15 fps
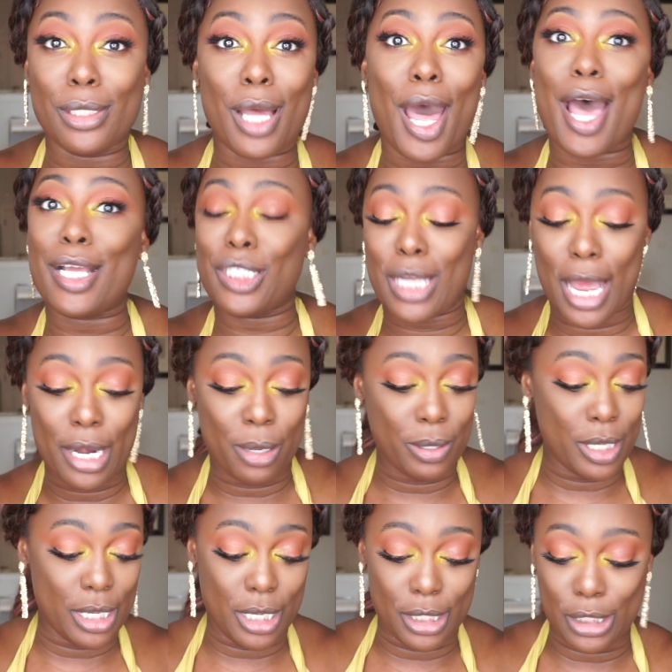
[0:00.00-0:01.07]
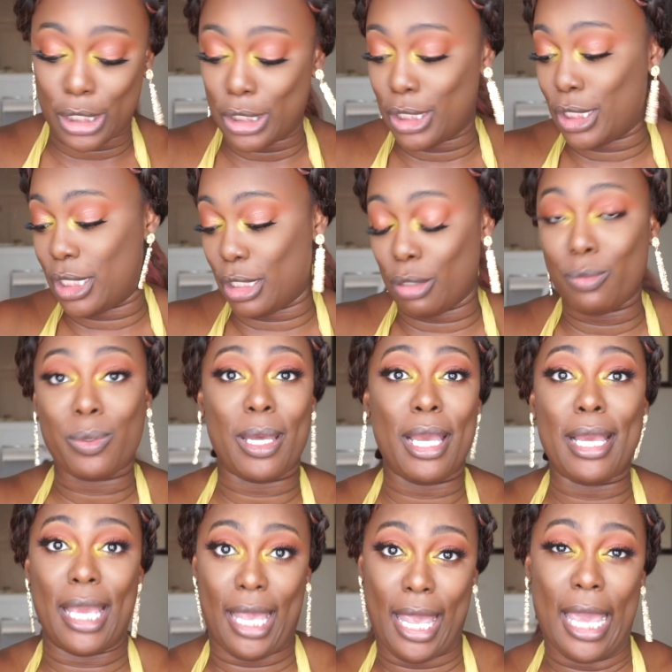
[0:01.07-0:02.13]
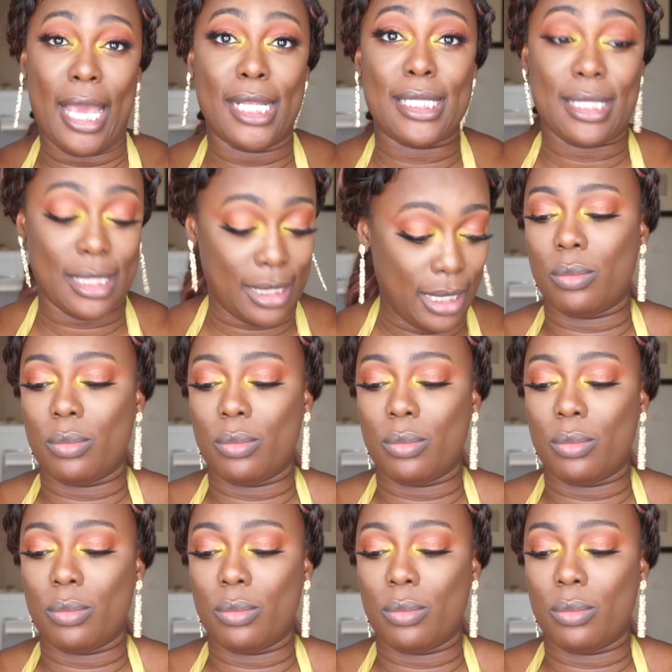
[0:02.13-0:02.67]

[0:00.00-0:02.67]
Eyeshadow is doing it.